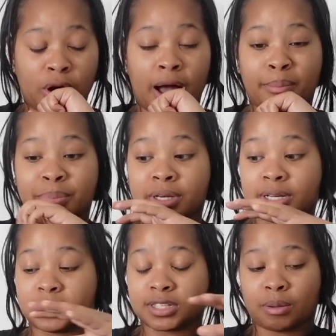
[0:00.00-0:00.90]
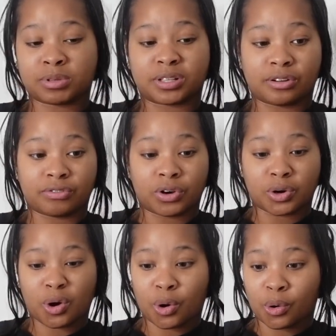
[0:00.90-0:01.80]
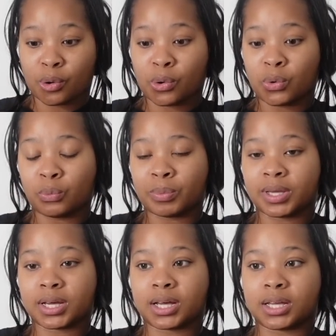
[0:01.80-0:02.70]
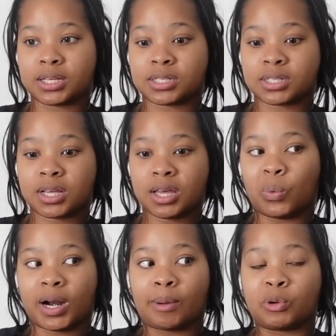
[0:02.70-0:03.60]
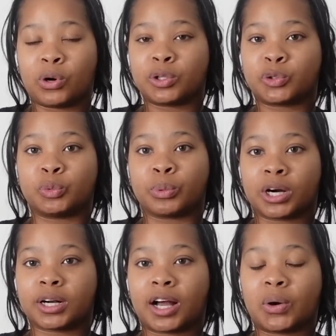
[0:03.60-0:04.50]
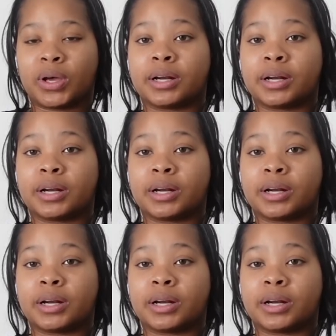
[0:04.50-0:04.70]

I'm putting some stuff on hold because when I'm going through burnout,